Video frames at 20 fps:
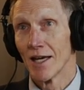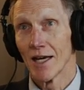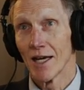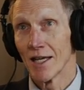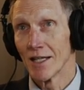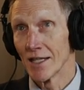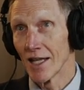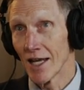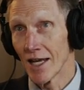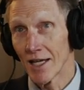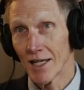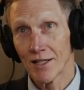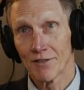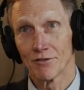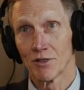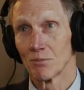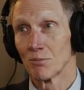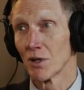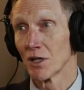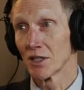And
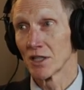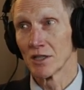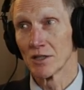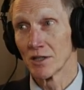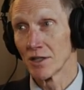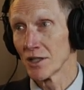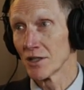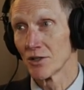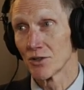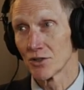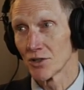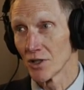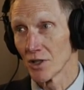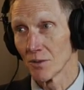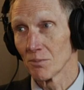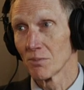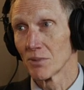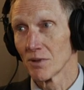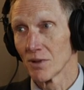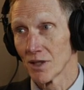everybody in
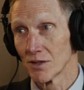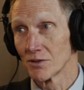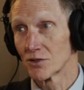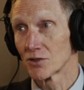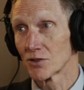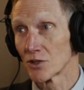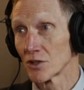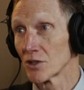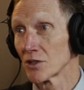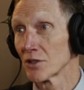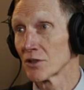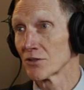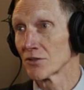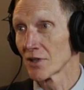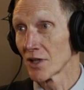leadership had served.